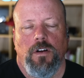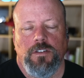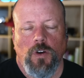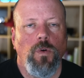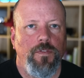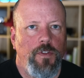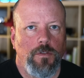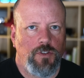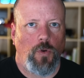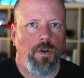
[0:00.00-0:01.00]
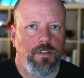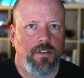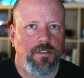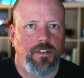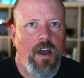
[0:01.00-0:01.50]
So if those
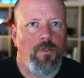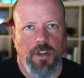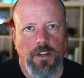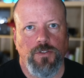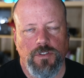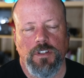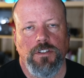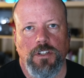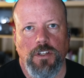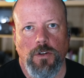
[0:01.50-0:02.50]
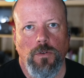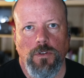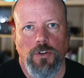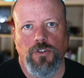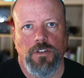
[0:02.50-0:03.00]
stories sound interesting to you,
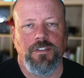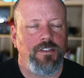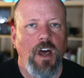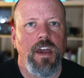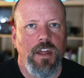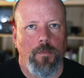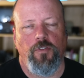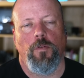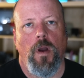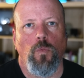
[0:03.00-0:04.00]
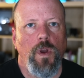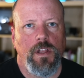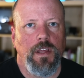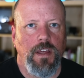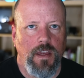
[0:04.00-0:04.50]
you should sign up for my
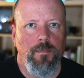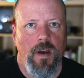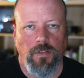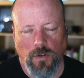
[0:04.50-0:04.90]
weekly email